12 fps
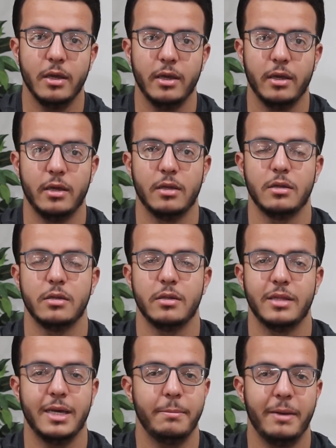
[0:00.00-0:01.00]
And
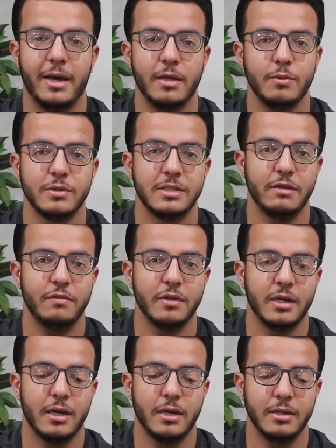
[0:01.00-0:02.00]
that path was
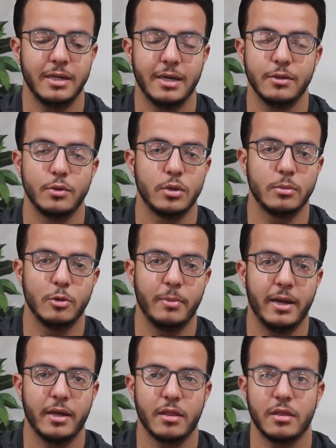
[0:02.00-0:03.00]
definitely not down the normal
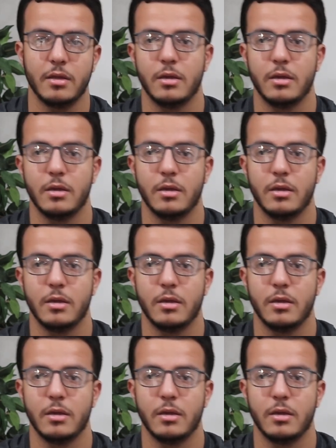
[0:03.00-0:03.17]
path.